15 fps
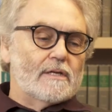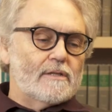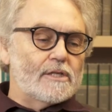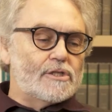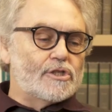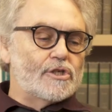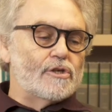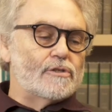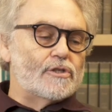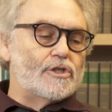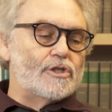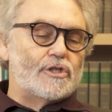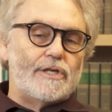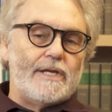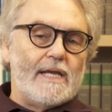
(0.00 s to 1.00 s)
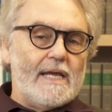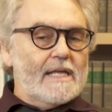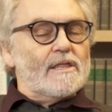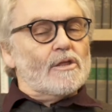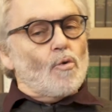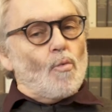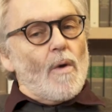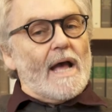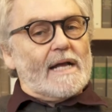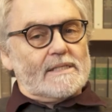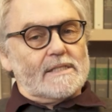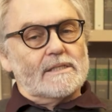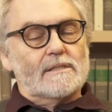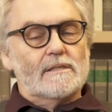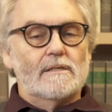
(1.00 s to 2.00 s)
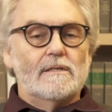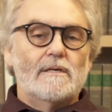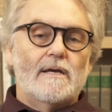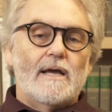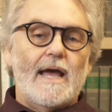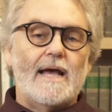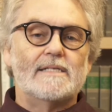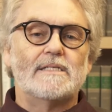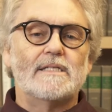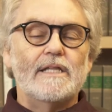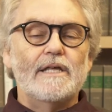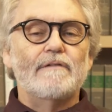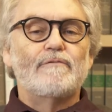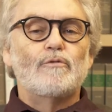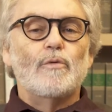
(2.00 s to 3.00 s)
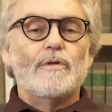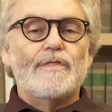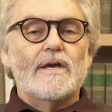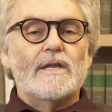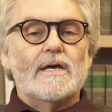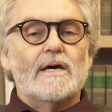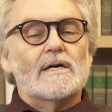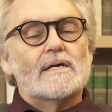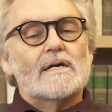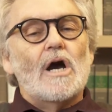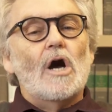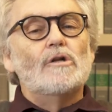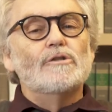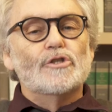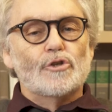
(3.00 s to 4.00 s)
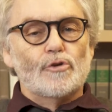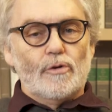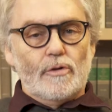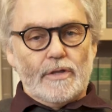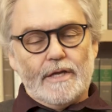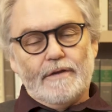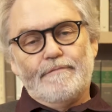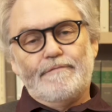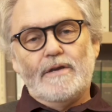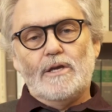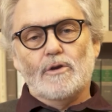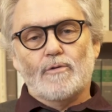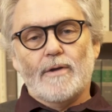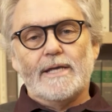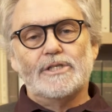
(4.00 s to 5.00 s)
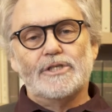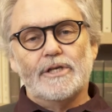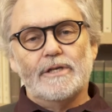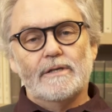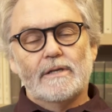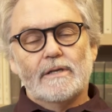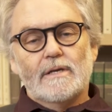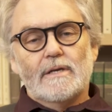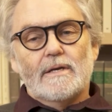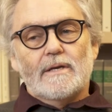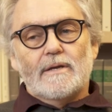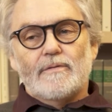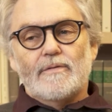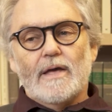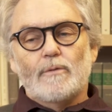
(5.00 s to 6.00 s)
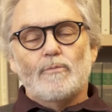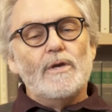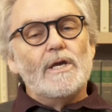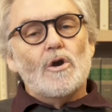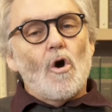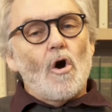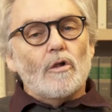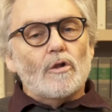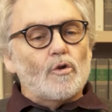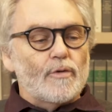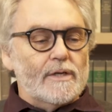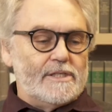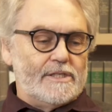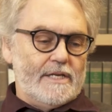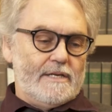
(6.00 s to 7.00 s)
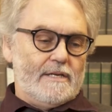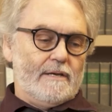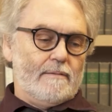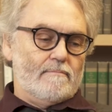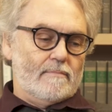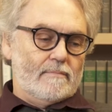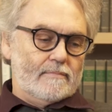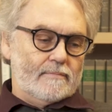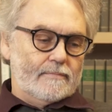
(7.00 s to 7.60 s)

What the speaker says: the church in the West has lived within a cultural configuration that we call Christendom.